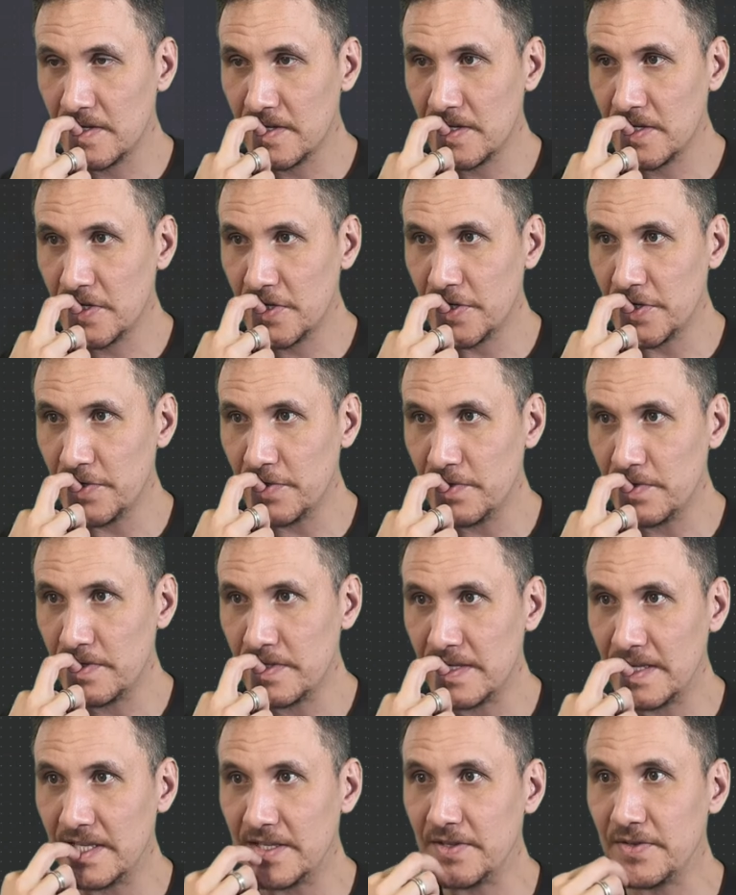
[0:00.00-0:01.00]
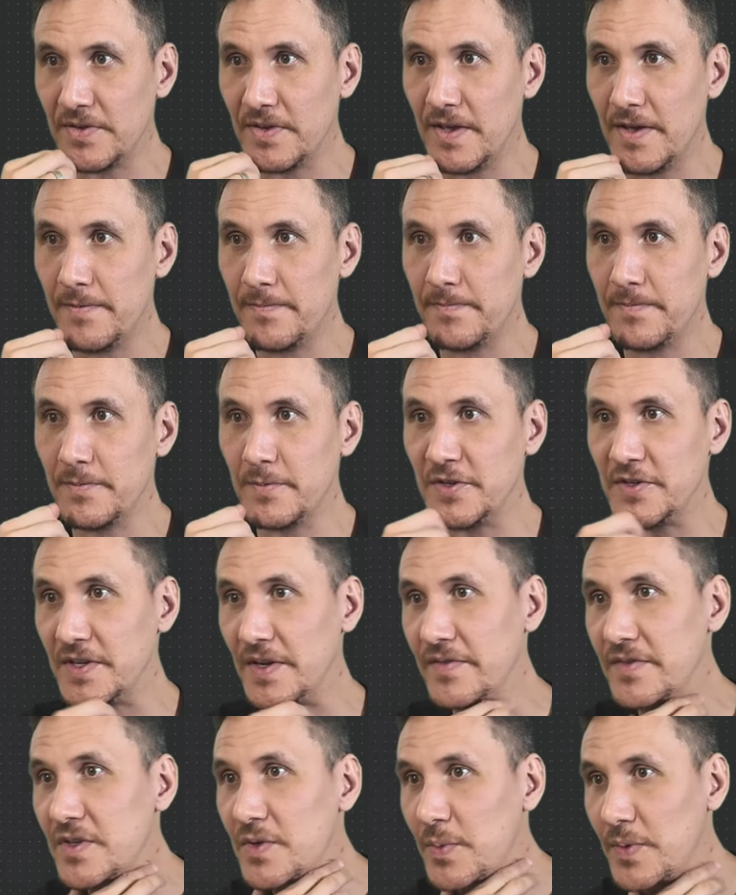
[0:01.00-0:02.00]
Cool, so let's do that. We should
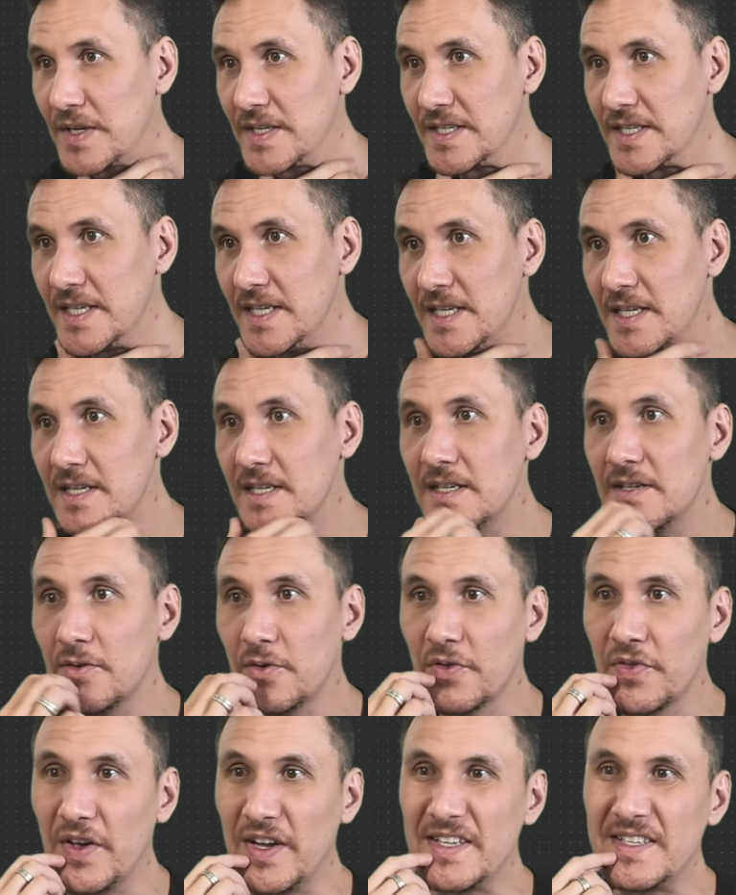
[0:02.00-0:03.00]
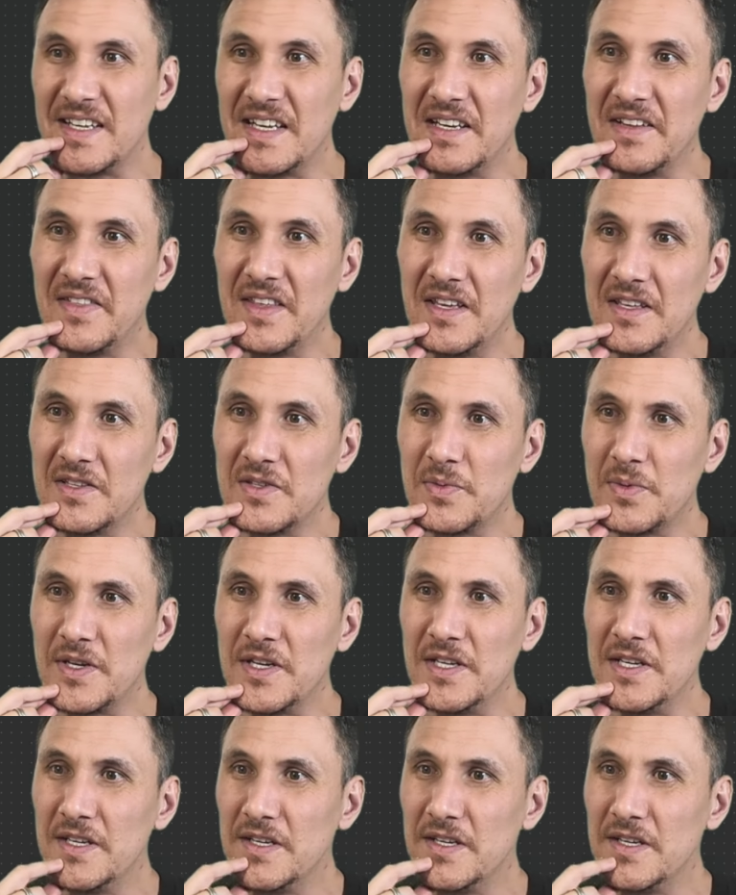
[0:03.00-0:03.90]
have 20 or 19, I think, 20.